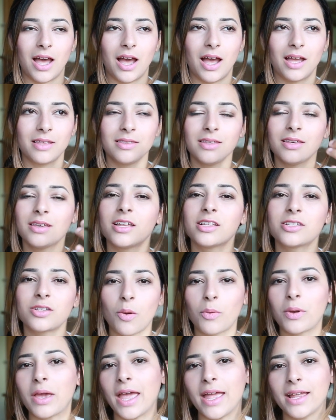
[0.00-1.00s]
I think it's
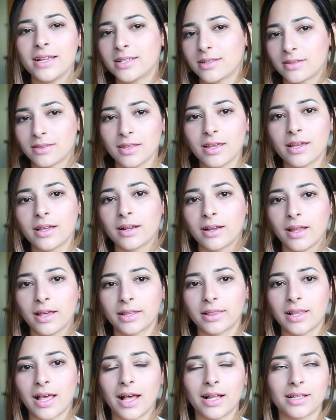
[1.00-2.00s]
okay to think
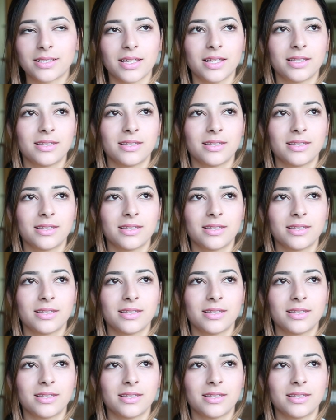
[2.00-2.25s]
like that.